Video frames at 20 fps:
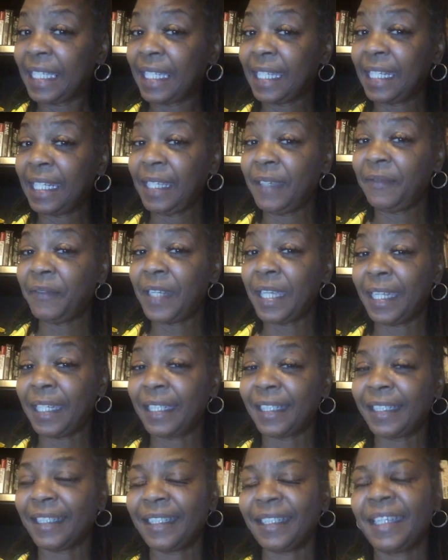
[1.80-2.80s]
Good
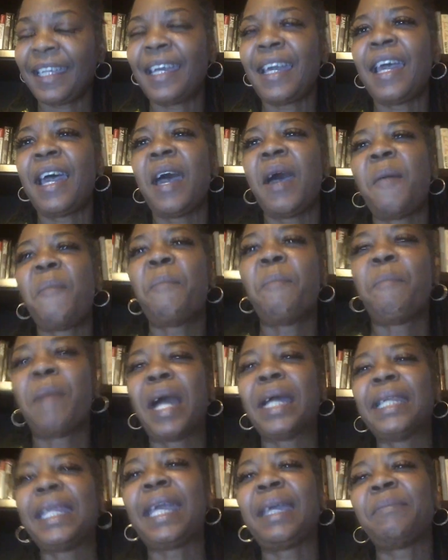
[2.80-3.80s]
evening.
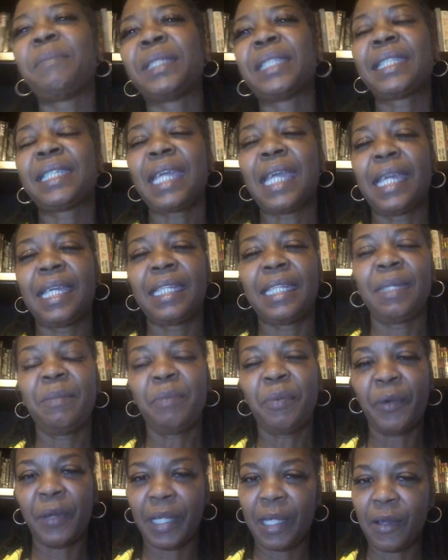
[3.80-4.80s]
My name is Candy
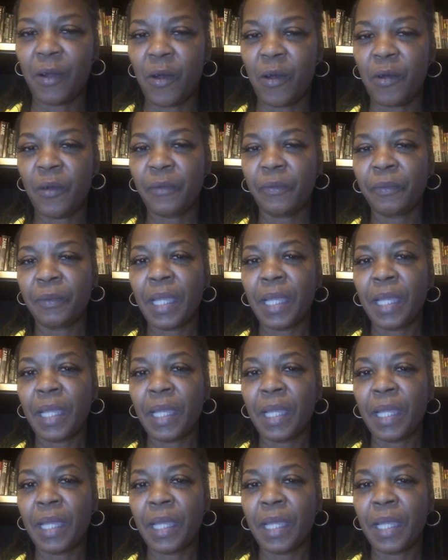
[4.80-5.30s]
Pringle,